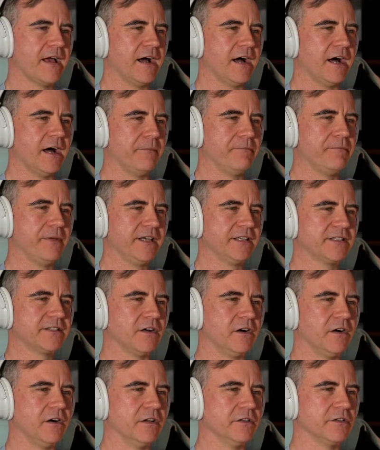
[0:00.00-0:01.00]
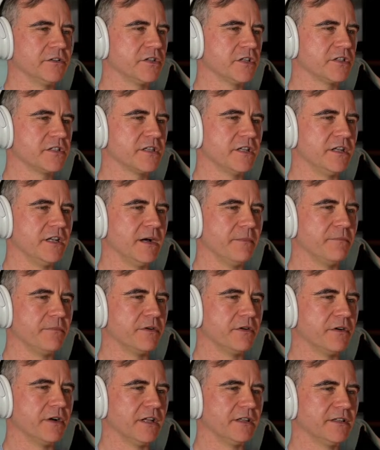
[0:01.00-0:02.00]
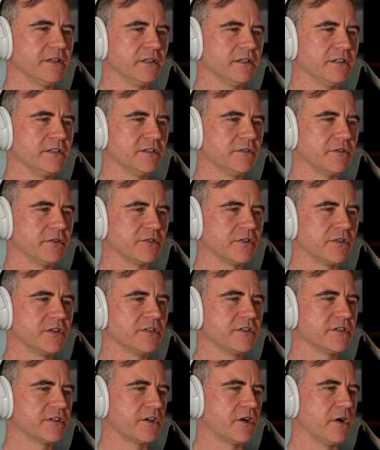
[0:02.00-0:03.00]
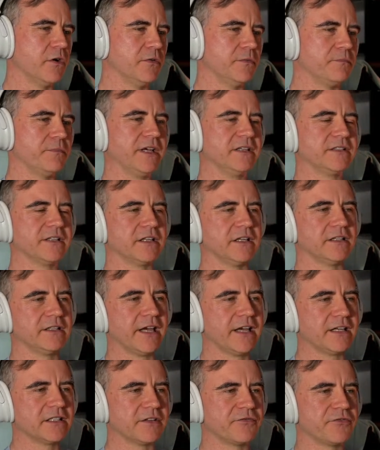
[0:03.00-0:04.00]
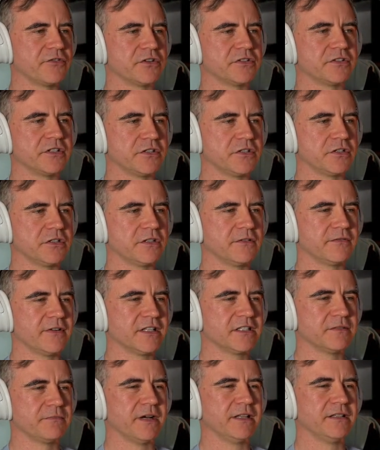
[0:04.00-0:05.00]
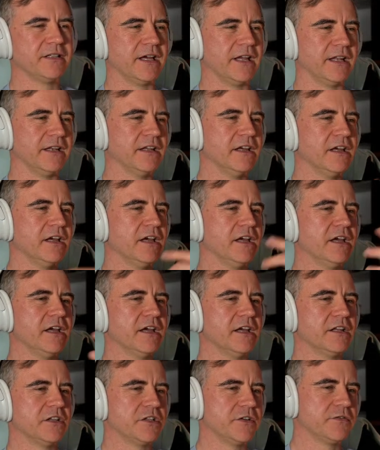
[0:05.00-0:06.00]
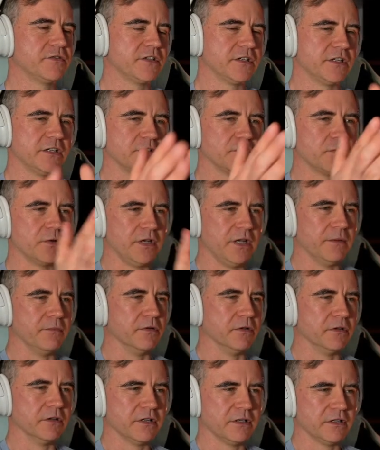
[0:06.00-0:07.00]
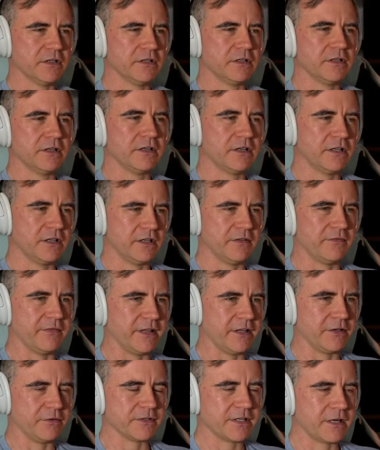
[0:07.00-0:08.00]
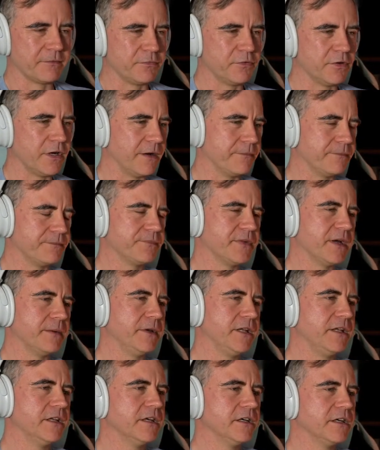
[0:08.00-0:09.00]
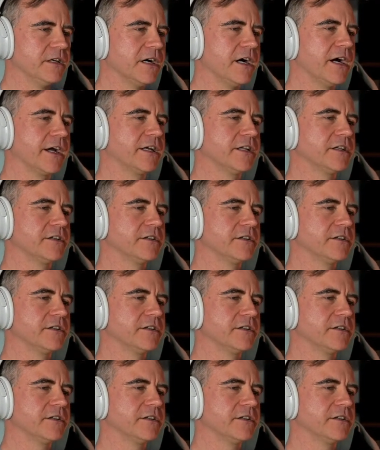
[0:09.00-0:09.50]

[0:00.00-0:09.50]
based on just the number until it's 0. So this is the code. Basically, it takes the first digit, divides it by 10, shifts it into a nibble, and then the value is output. I mean, I can...